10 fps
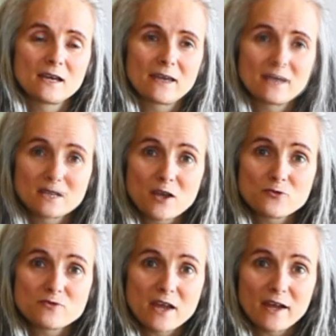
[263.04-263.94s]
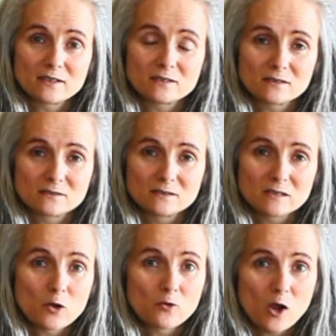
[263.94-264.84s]
Just know that
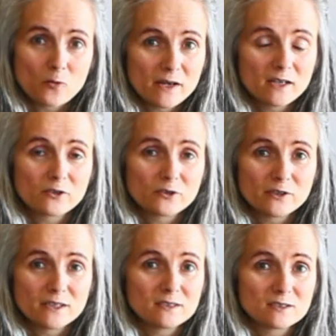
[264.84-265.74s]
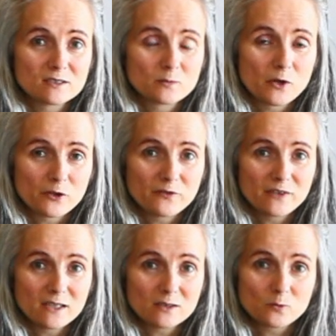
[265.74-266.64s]
no homemaker is
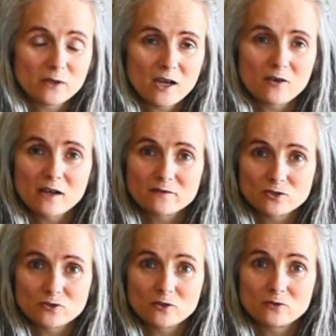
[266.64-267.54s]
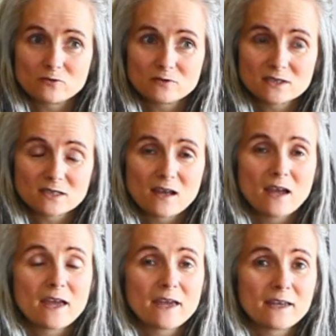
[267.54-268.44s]
perfect. We all have struggles,
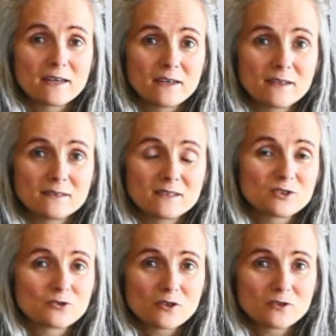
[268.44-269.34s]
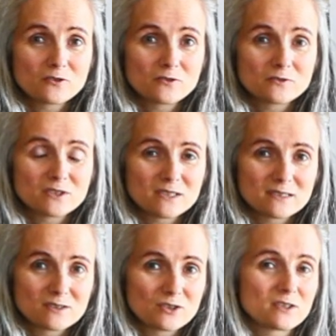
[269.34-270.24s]
and the struggle
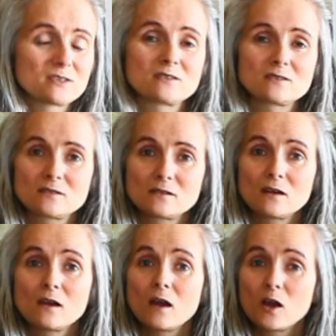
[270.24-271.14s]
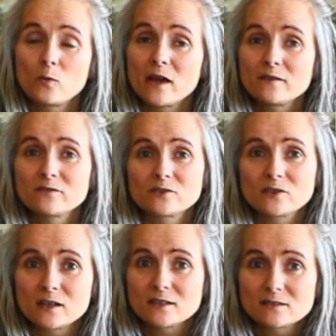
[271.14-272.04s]
is just a way for
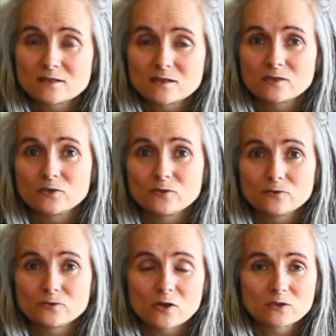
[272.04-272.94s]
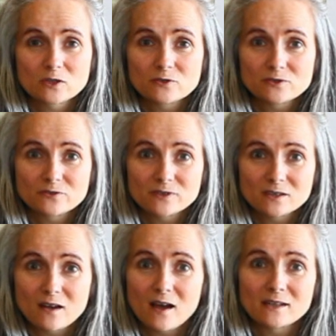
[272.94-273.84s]
us to draw closer to
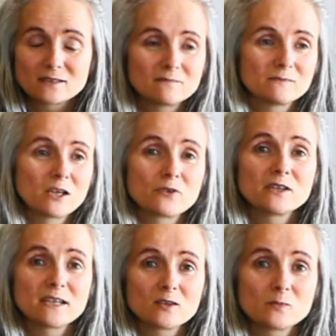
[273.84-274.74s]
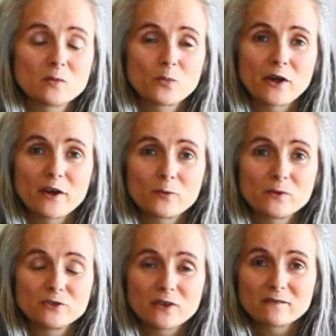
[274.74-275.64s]
God. Go to Him in prayer
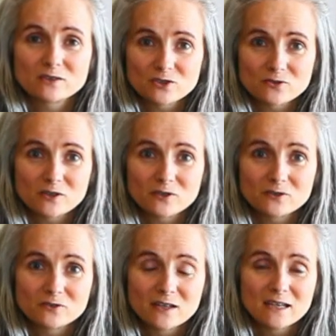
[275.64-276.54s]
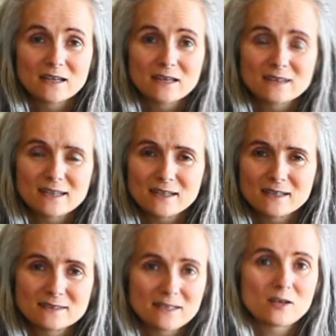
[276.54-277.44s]
when you have a struggle. Seek
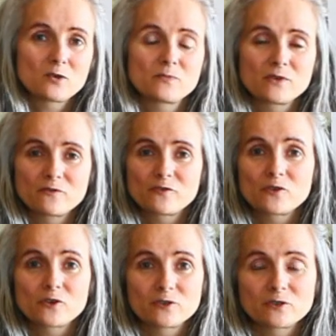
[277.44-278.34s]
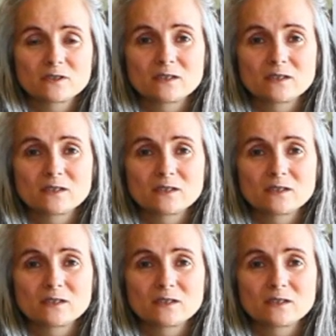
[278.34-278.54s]
His help for